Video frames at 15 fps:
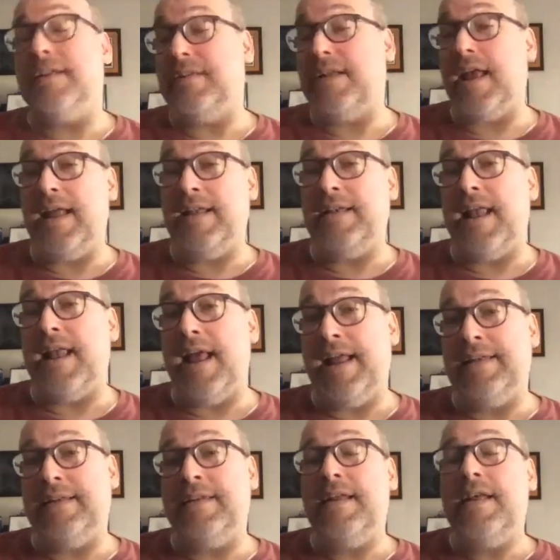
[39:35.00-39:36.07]
and,
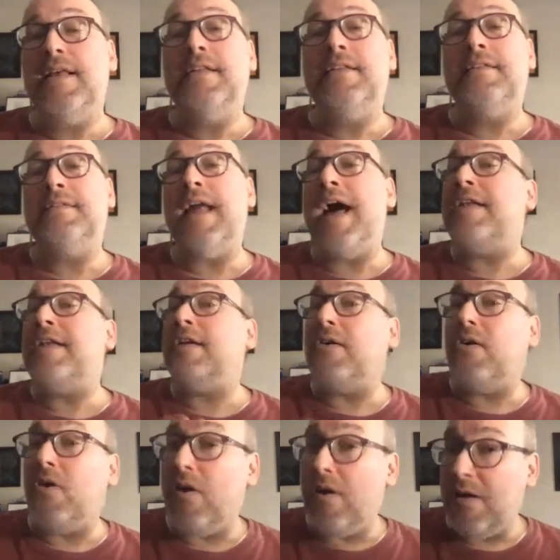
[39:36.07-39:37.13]
and not
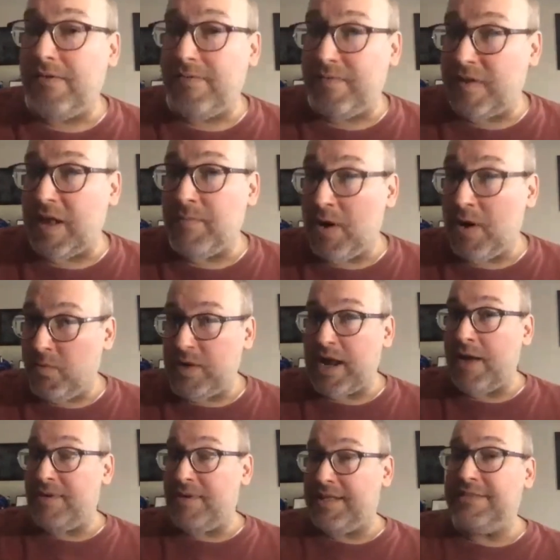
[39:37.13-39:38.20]
all of them are what I
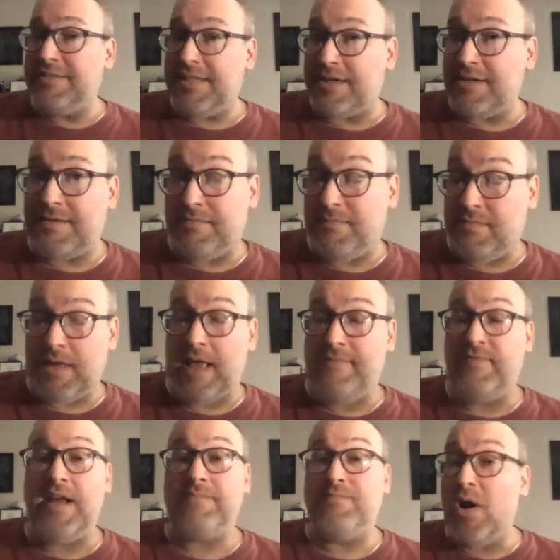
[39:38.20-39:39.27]
would consider, in
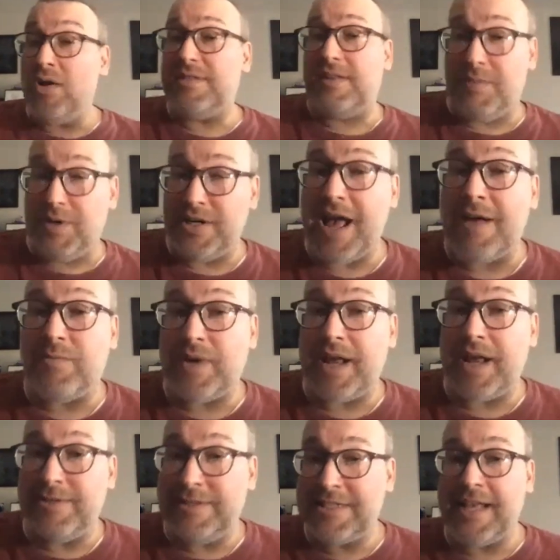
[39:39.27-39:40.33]
fact, most of them are not what I
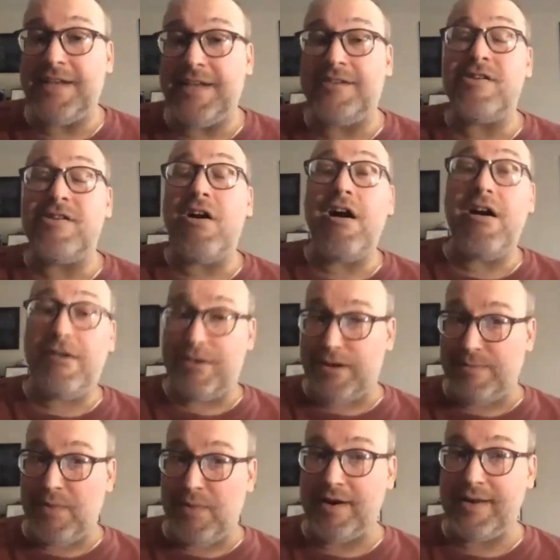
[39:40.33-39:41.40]
would consider
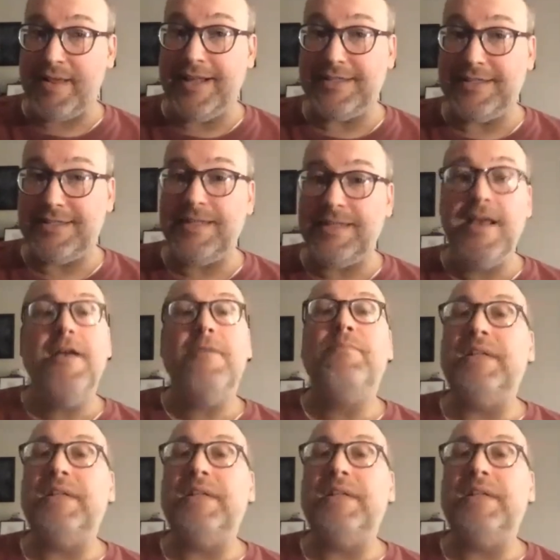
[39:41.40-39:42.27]
horror markets, yeah. but